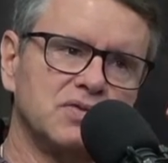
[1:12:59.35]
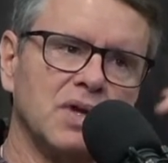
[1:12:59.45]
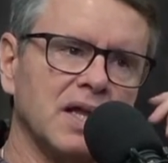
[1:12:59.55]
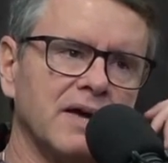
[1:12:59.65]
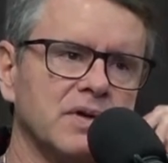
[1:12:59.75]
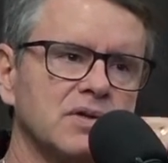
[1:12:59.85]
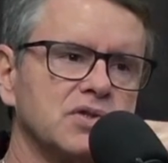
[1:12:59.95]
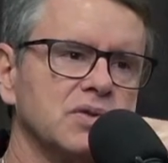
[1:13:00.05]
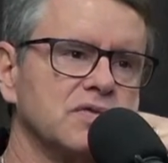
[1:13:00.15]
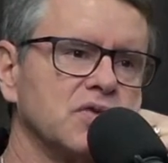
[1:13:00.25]
11 or
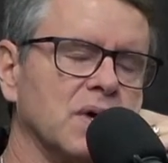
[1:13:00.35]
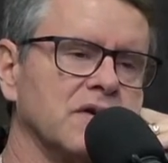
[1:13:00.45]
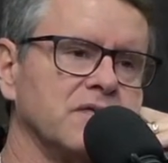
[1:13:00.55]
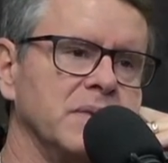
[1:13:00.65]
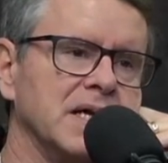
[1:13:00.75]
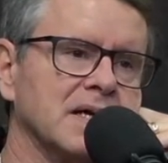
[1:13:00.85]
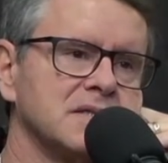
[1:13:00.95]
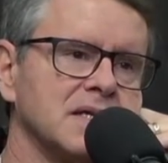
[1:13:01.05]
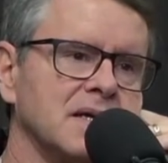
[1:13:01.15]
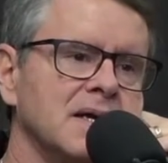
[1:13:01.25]
2 of 12 from the
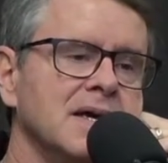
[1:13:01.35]
outside.